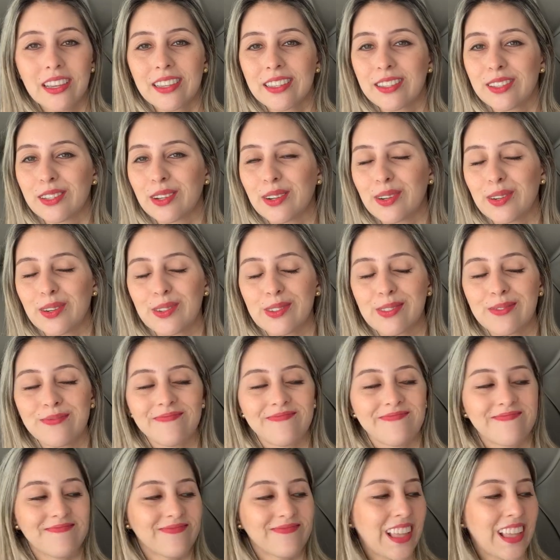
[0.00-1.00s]
So
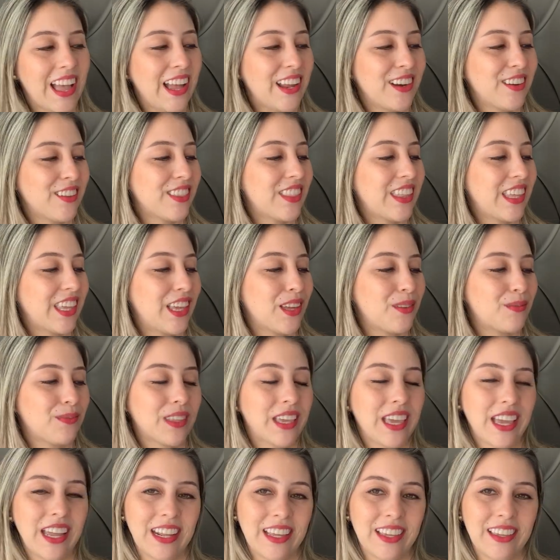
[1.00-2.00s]
I don't think I'm
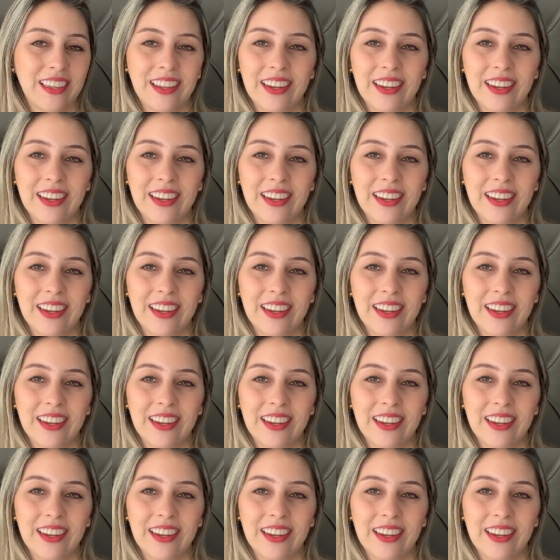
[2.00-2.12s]
getting